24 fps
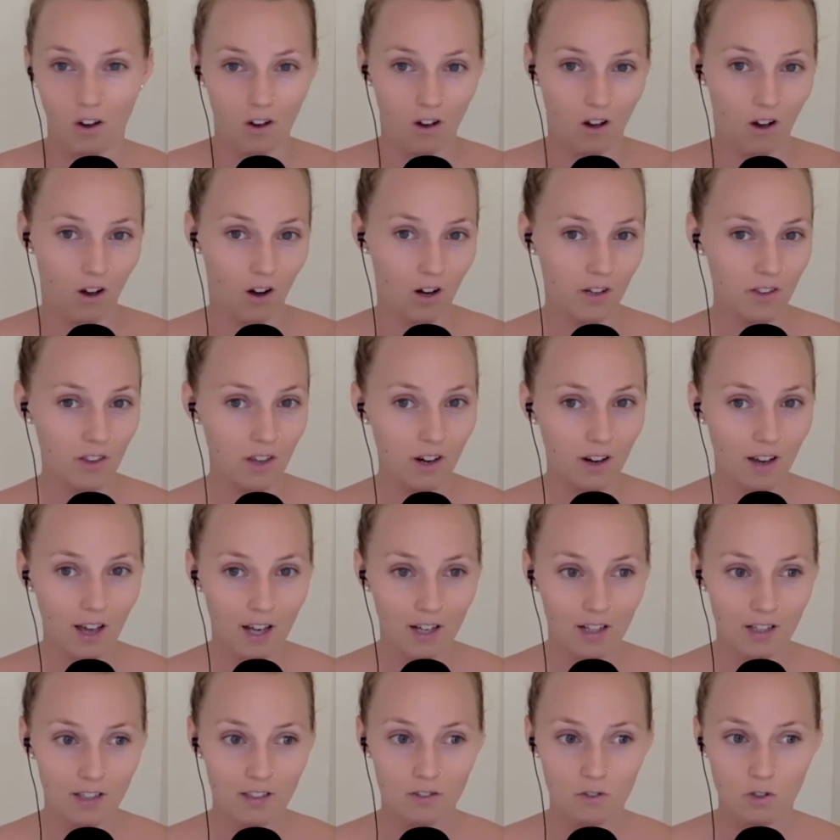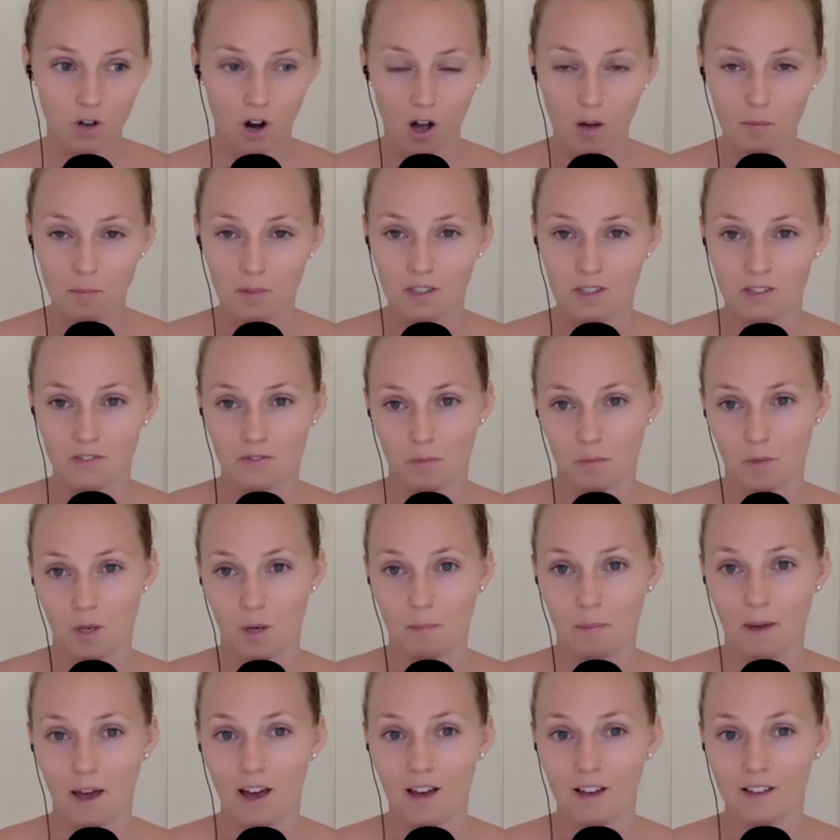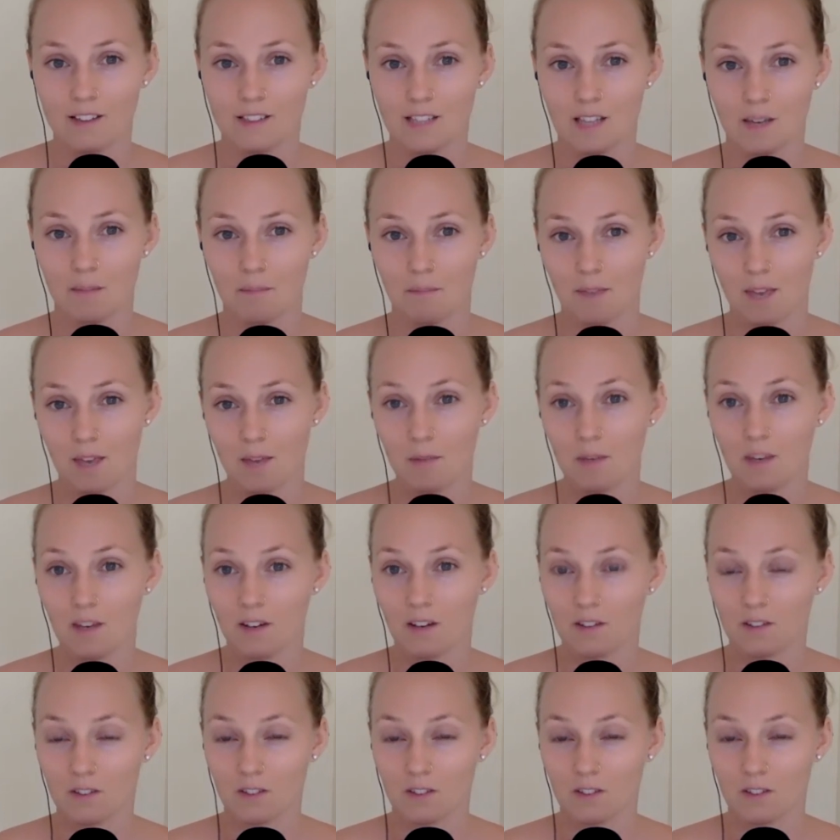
are there any traumas from your past that maybe